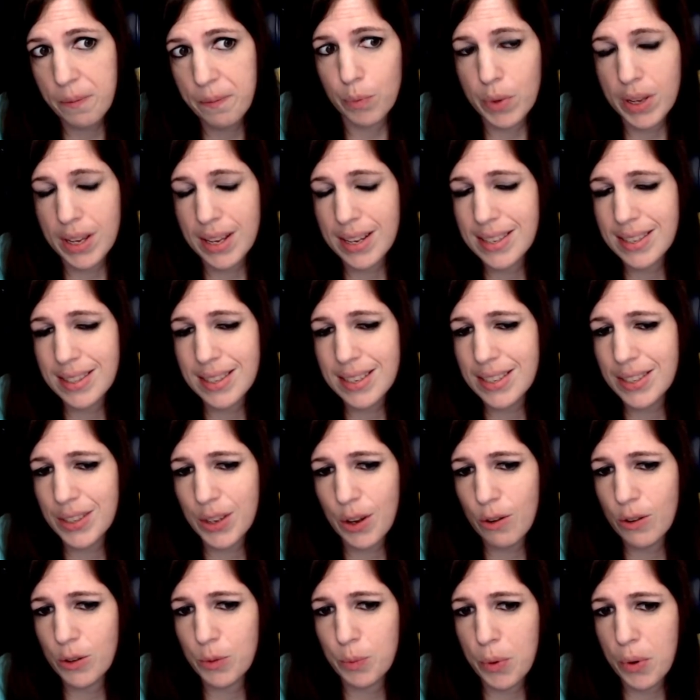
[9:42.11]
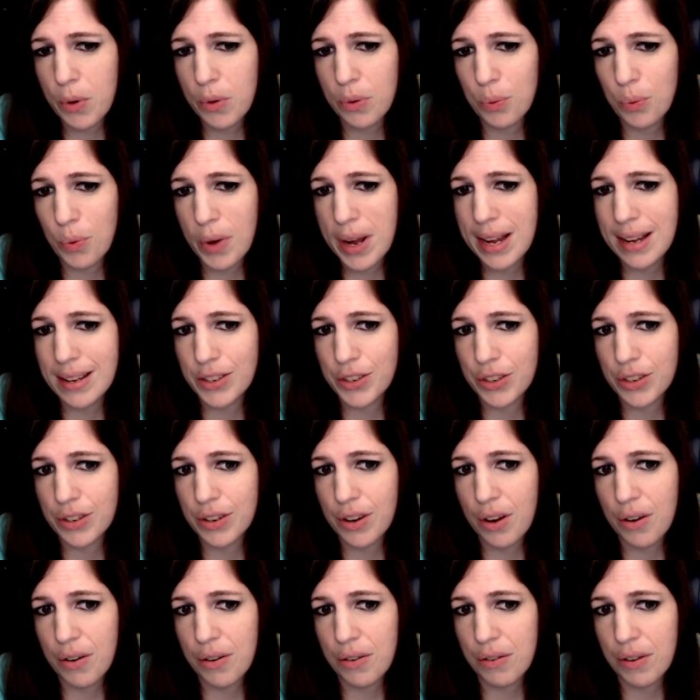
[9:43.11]
because this goes both ways, you
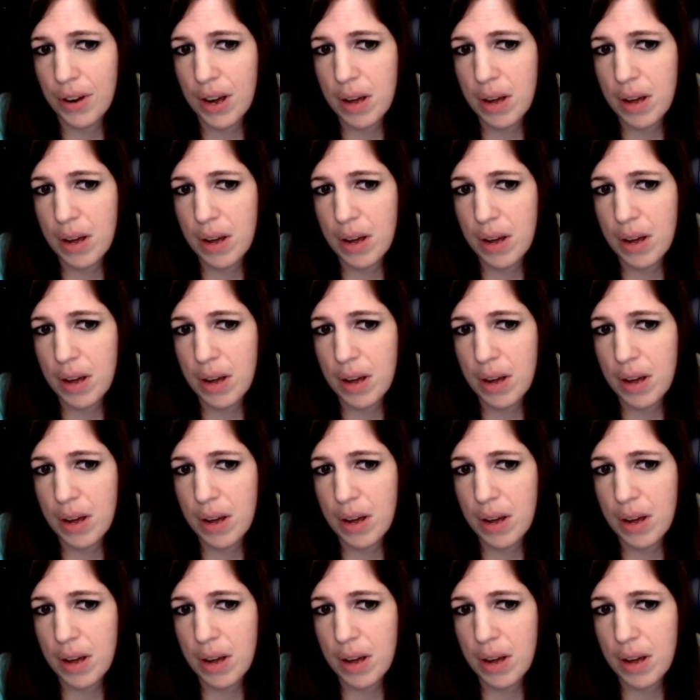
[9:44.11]
know.